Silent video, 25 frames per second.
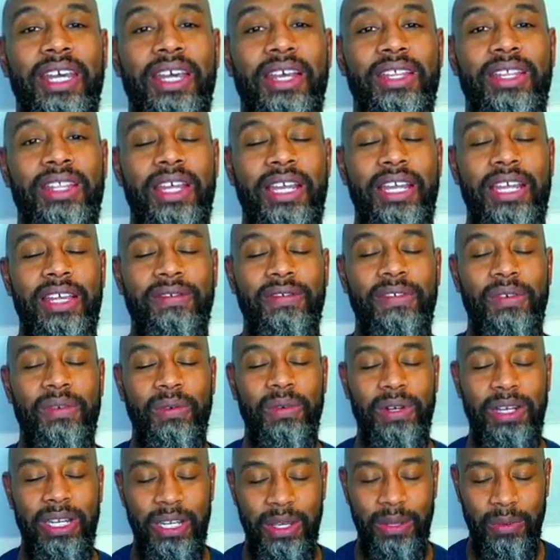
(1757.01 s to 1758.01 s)
that even
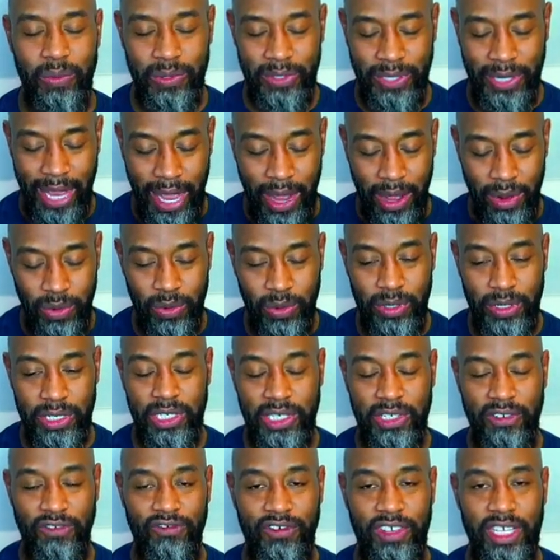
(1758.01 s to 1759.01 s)
when he was out on
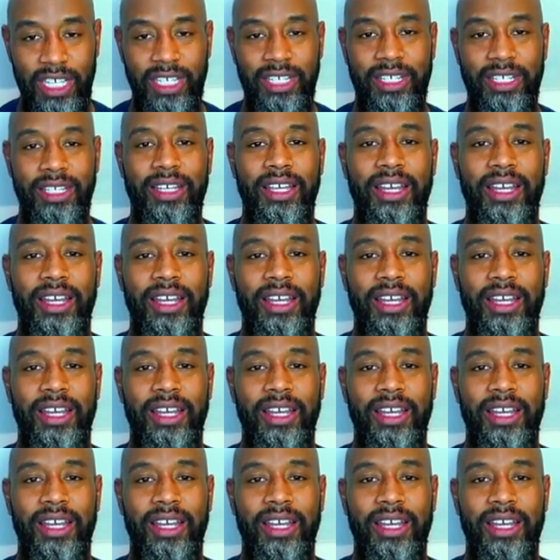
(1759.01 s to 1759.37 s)
his feet,